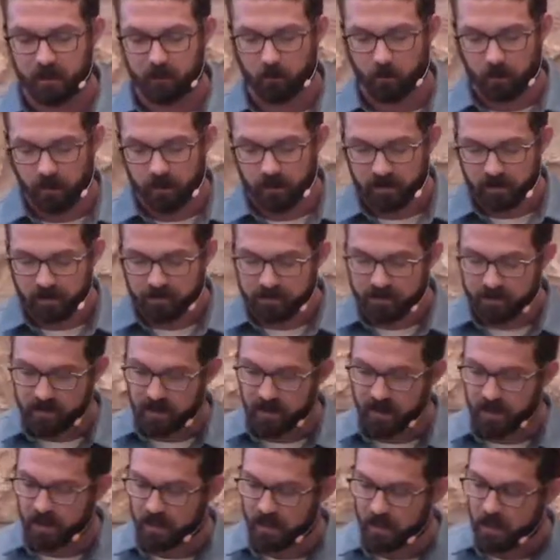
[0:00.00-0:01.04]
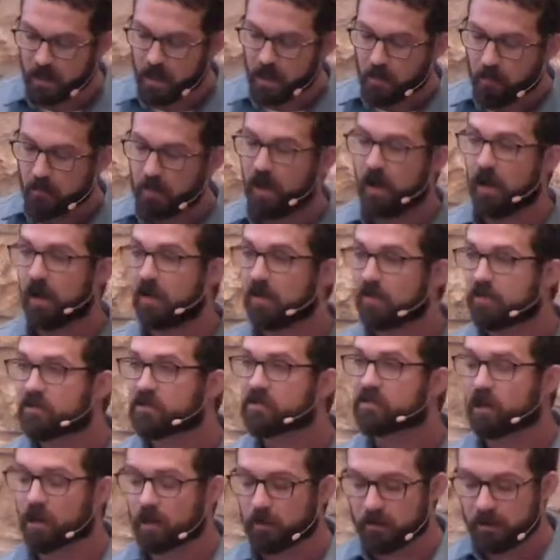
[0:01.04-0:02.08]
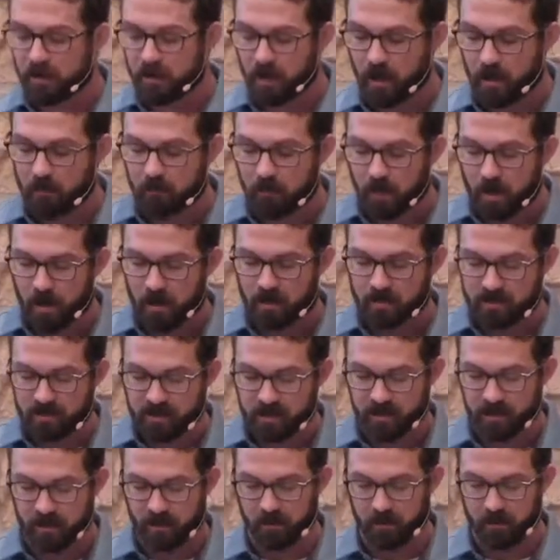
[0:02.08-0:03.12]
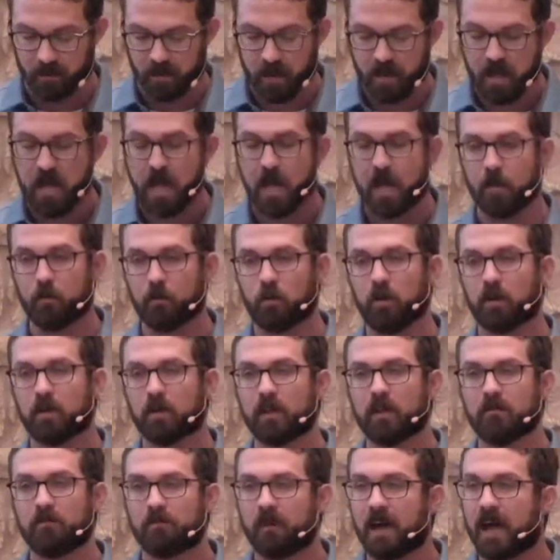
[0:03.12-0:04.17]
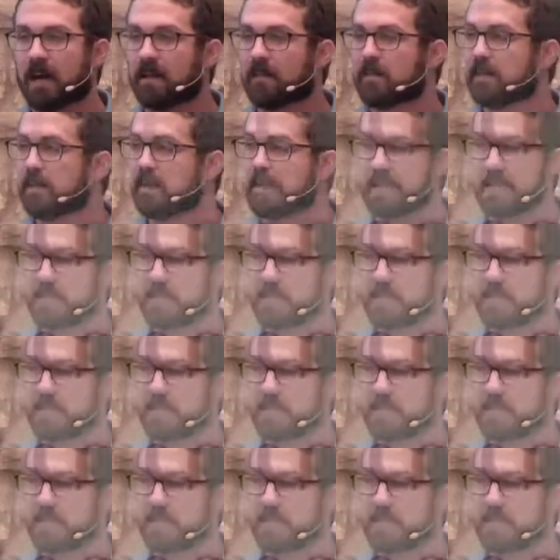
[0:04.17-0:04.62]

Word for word: we're going to see Paul's sermon on Mars Hill, and we're going to find that he